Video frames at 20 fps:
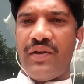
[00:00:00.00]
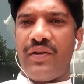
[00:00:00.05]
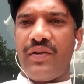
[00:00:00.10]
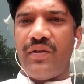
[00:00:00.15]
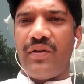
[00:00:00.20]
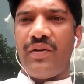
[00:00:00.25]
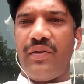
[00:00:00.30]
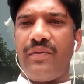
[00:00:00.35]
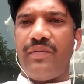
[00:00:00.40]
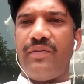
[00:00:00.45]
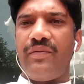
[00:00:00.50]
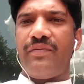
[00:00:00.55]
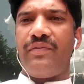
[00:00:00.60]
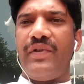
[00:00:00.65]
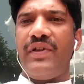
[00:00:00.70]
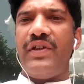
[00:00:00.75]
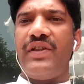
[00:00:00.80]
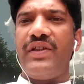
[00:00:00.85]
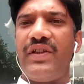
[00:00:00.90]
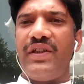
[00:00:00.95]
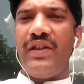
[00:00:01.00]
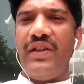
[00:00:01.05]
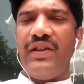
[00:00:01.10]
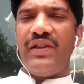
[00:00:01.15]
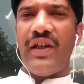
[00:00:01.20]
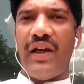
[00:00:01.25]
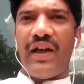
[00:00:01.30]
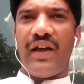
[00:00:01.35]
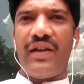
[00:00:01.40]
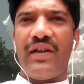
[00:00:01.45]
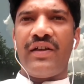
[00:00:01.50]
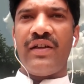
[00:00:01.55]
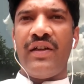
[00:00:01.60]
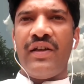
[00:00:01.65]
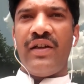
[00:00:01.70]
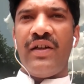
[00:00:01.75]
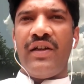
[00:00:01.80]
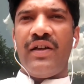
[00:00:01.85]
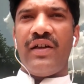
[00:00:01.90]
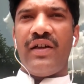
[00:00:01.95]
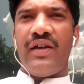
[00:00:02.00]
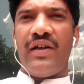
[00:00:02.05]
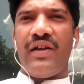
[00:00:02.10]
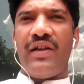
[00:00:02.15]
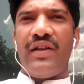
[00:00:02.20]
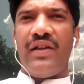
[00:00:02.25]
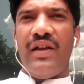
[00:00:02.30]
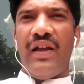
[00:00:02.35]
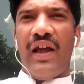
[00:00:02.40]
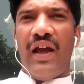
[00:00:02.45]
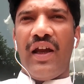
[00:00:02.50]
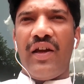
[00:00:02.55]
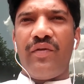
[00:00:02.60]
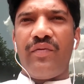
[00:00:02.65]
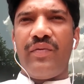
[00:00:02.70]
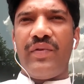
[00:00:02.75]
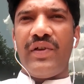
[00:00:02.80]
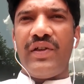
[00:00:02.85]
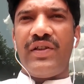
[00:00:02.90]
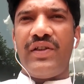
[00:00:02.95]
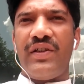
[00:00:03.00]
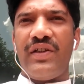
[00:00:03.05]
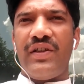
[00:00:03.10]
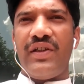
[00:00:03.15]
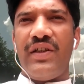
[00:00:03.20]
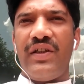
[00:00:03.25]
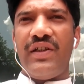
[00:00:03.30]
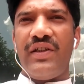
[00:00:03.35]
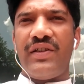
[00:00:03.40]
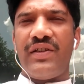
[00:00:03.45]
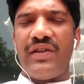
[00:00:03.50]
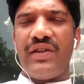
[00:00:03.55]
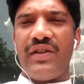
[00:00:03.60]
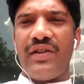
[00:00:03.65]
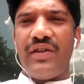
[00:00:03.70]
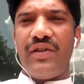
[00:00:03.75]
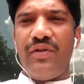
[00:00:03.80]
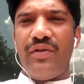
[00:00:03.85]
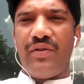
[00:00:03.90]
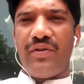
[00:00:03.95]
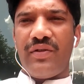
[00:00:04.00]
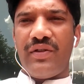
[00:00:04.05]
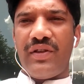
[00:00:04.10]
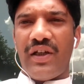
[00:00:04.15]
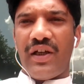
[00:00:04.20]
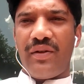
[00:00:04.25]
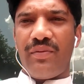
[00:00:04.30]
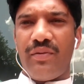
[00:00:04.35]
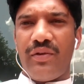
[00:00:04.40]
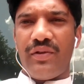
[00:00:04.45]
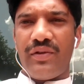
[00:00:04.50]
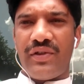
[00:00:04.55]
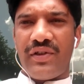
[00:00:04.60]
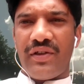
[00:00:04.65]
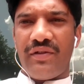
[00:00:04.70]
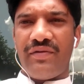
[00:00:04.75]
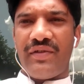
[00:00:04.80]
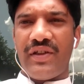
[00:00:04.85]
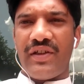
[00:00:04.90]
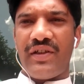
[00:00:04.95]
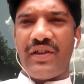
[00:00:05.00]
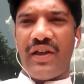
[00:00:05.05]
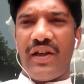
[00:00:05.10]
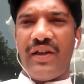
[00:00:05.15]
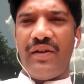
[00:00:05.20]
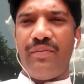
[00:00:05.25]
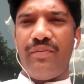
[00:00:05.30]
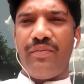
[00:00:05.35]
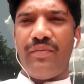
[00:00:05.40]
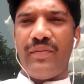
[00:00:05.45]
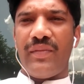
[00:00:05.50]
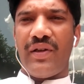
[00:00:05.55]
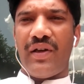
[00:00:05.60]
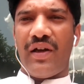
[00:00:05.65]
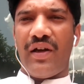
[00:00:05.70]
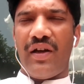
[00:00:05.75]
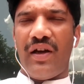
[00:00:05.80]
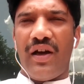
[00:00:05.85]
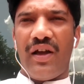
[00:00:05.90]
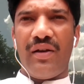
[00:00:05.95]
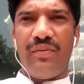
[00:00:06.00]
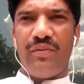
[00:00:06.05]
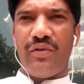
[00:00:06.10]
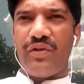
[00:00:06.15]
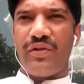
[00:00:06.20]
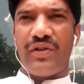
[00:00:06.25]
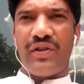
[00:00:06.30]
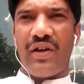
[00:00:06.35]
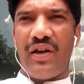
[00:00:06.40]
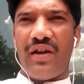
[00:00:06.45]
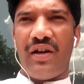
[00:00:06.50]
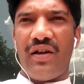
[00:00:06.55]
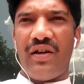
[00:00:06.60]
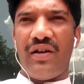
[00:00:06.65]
So we see that language is that most of the time, almost